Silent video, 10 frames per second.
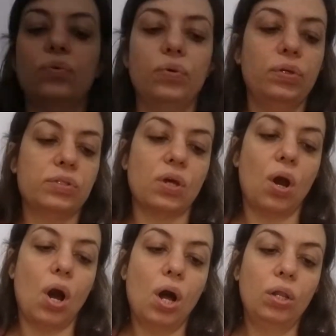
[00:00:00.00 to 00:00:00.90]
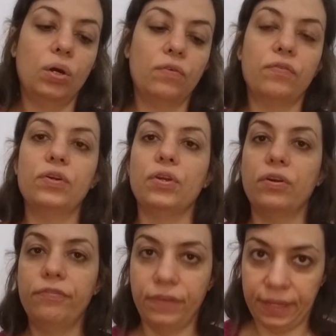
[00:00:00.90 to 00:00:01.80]
could use it all over
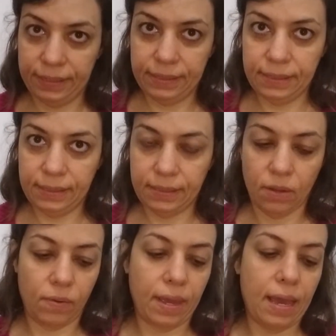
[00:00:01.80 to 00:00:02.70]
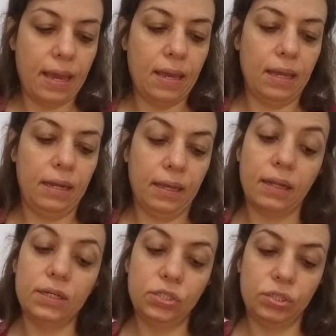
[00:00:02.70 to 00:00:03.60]
your face, okay? In
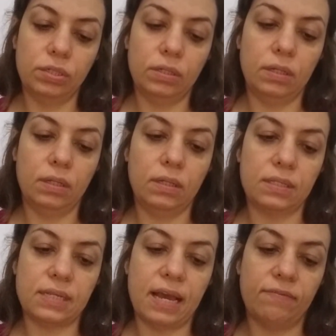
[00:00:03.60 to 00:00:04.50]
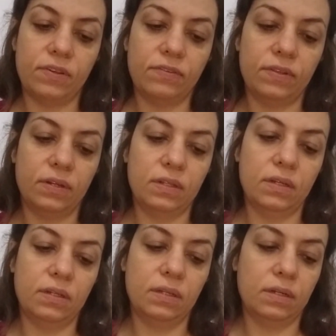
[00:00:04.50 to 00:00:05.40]
English, it doesn't have
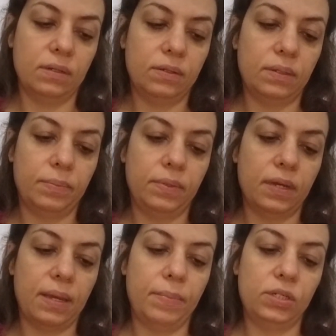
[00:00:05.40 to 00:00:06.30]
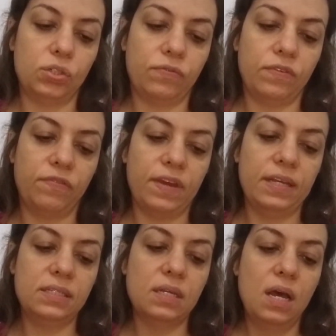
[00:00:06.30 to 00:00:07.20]
the image of the
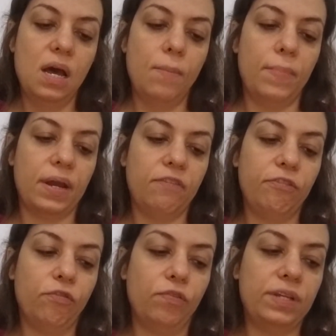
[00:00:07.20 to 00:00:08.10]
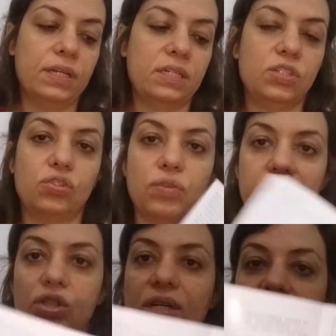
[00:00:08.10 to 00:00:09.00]
face, but if you read the instruction,